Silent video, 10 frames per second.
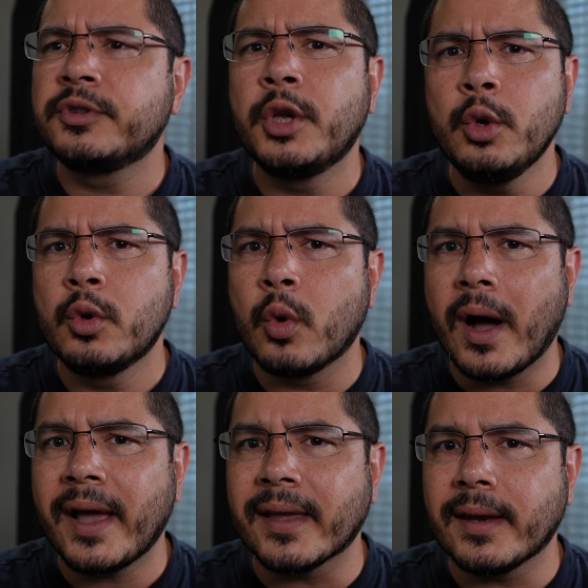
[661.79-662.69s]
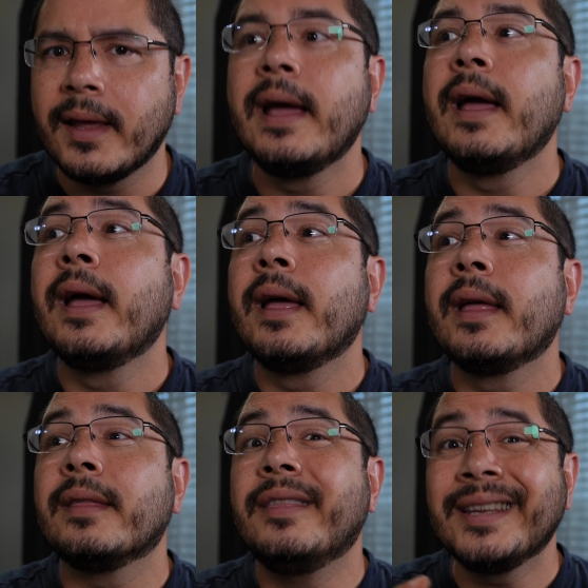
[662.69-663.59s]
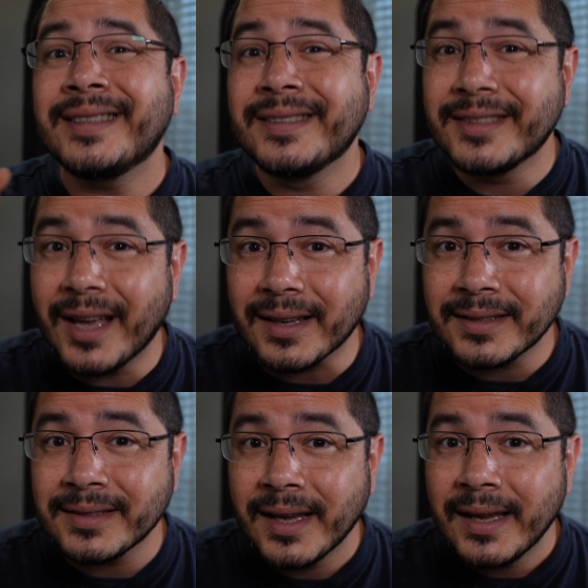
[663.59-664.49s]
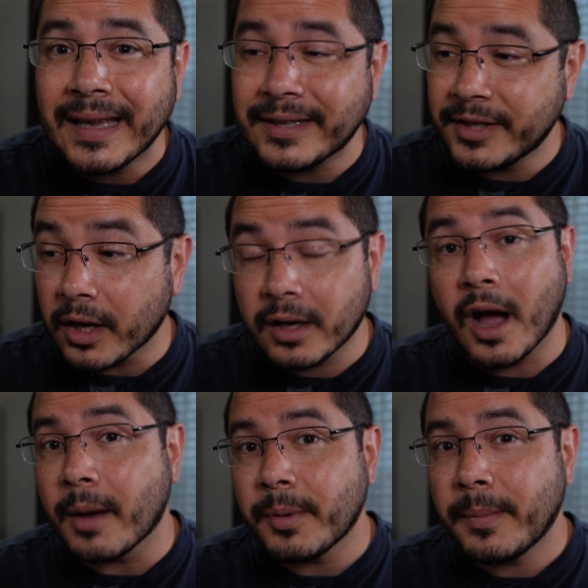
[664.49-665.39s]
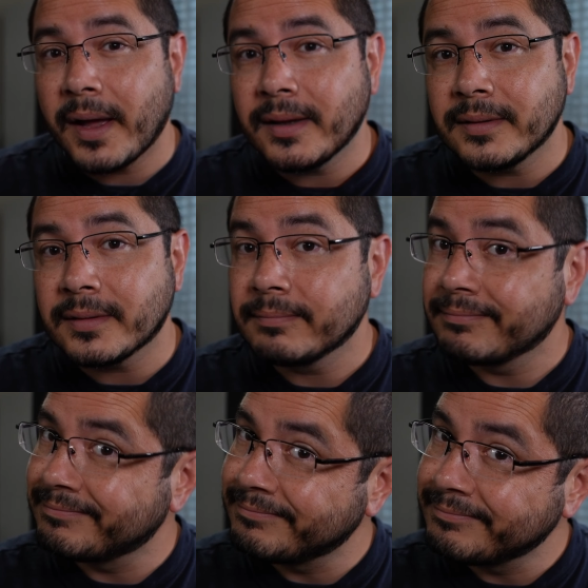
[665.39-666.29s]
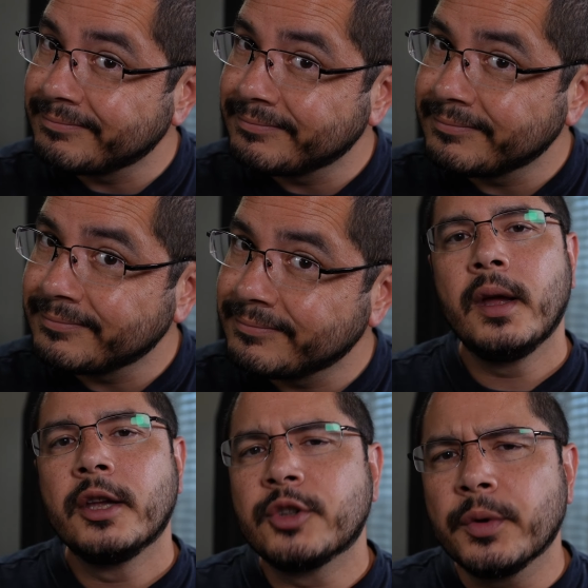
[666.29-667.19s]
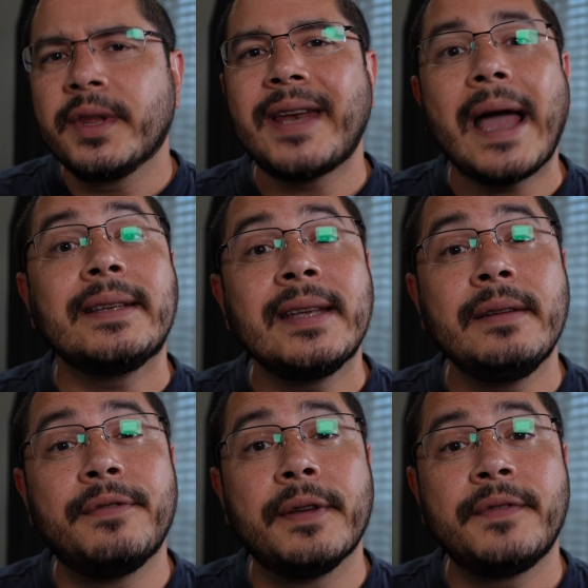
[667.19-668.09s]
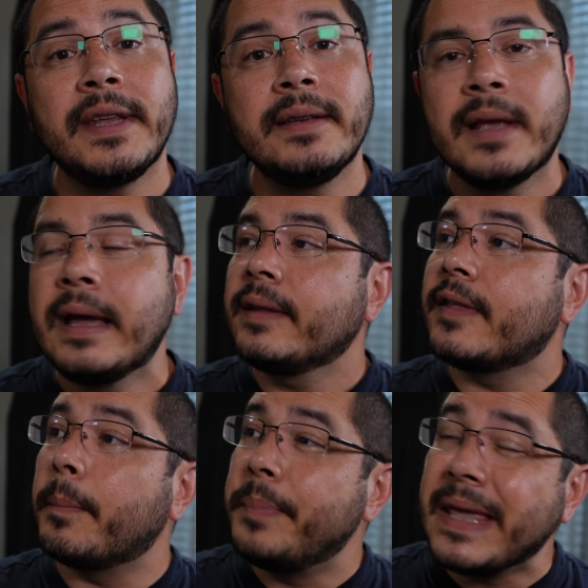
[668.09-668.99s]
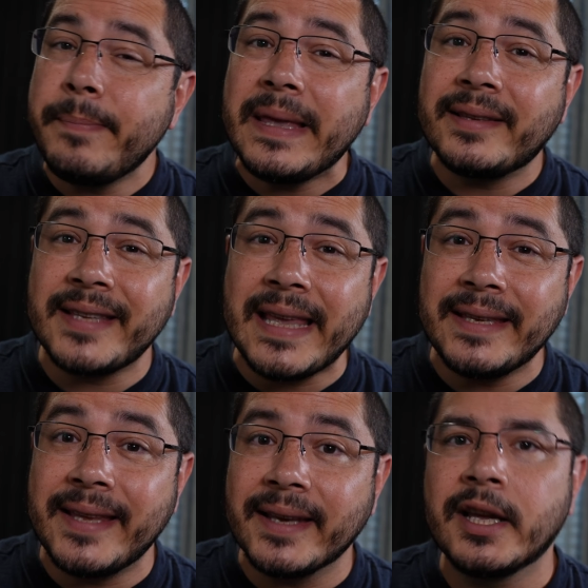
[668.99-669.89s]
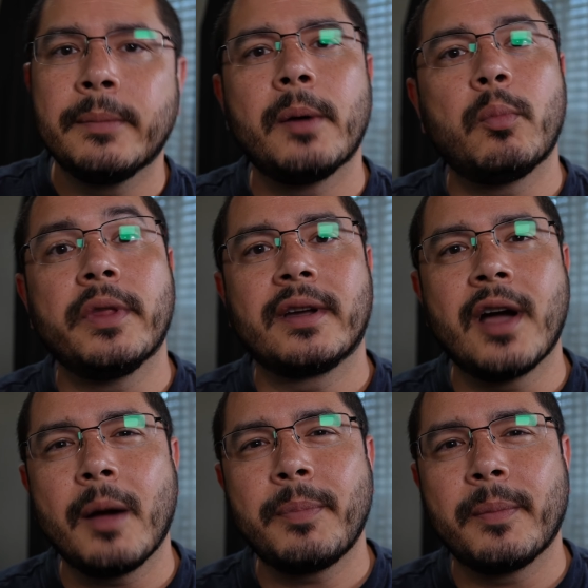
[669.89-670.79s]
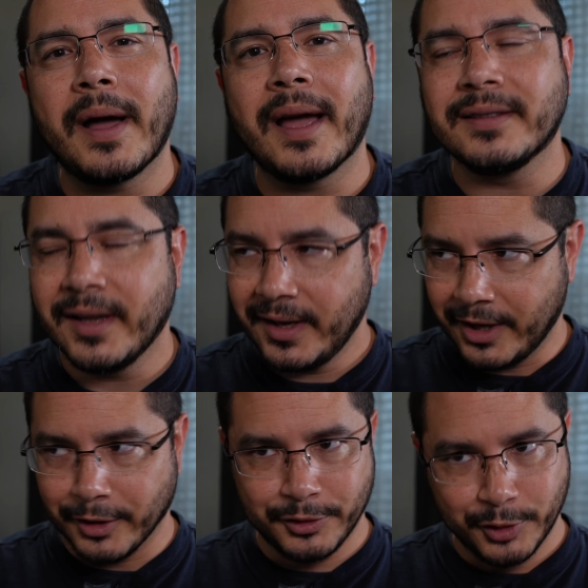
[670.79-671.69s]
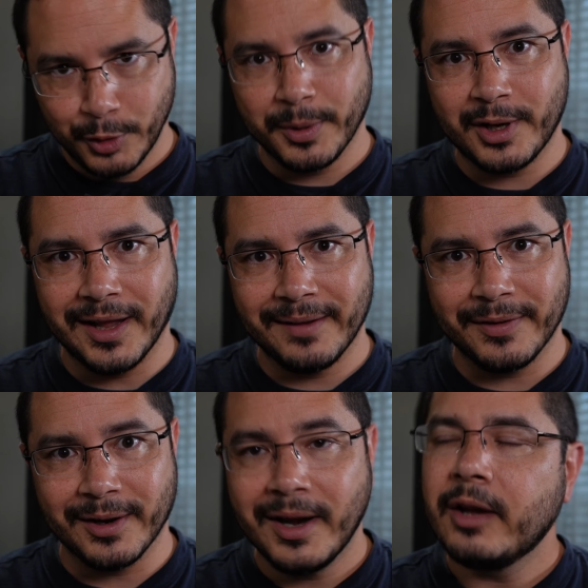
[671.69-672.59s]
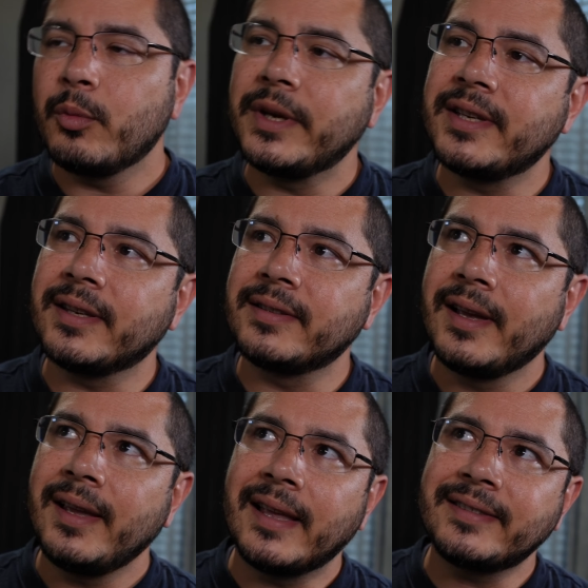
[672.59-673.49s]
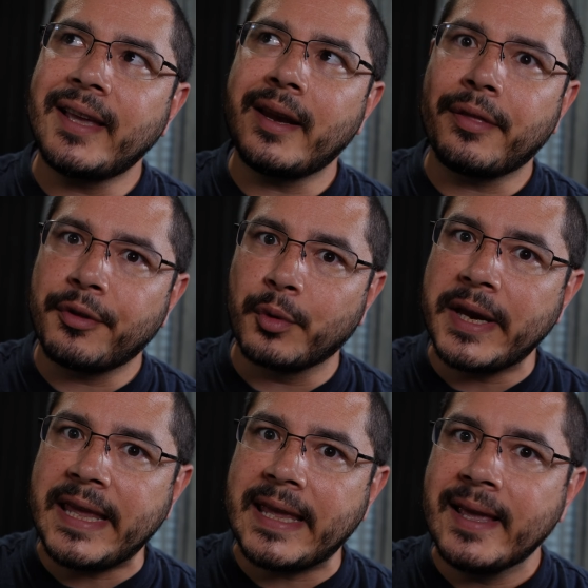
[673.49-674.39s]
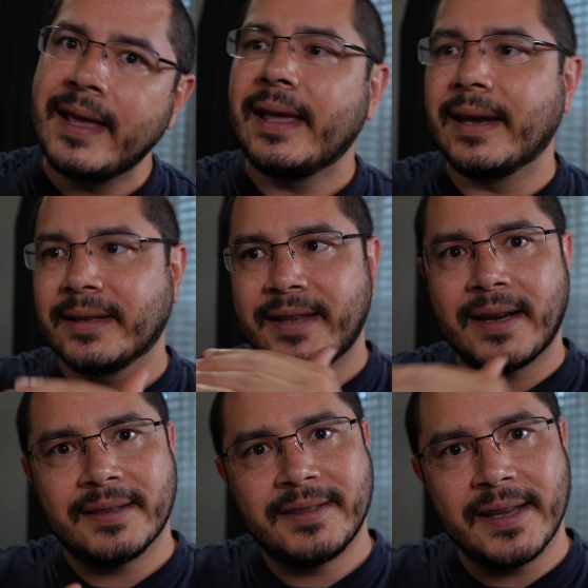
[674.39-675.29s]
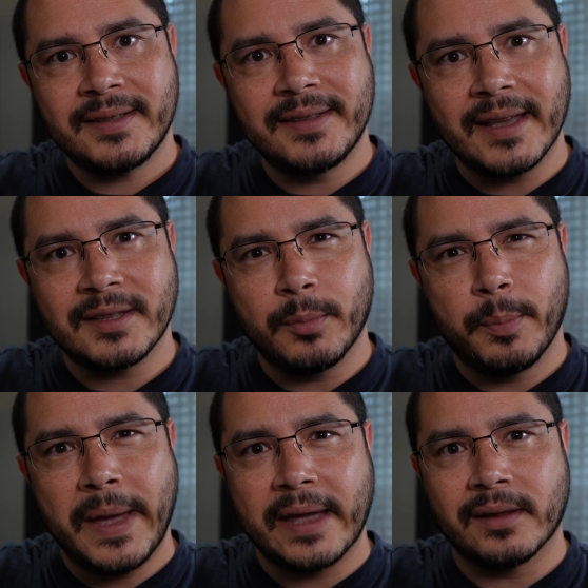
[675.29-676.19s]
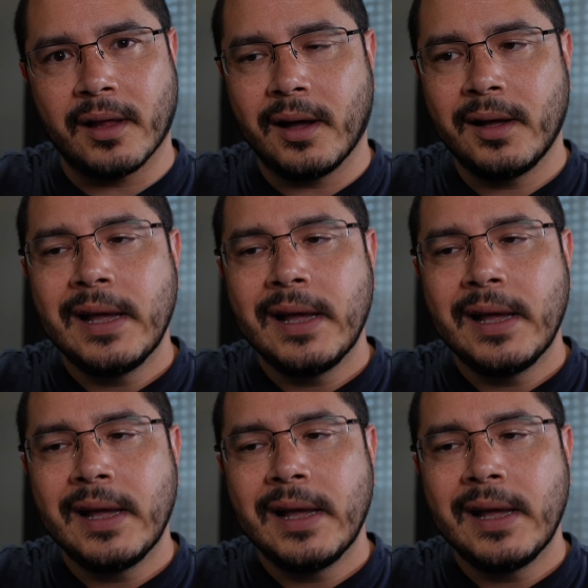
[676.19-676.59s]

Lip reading: too quiet. This sucks. Is there a compromise? So in the 1950s, the BBC did come up with a compromise, and it's super clever, which is instead of 3 and instead of 6 decibel pan law,